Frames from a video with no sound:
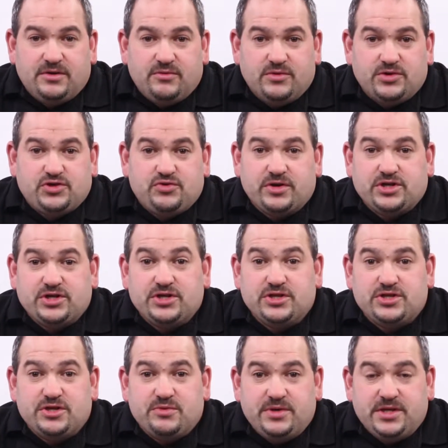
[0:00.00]

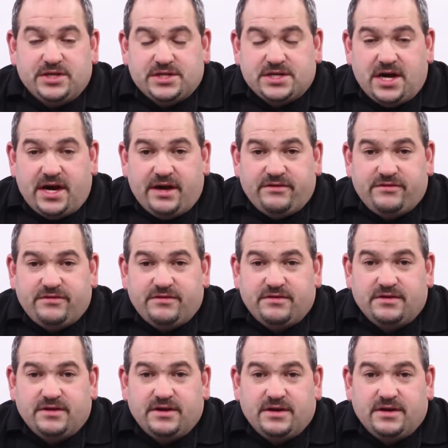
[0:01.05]
restrictions that we discuss.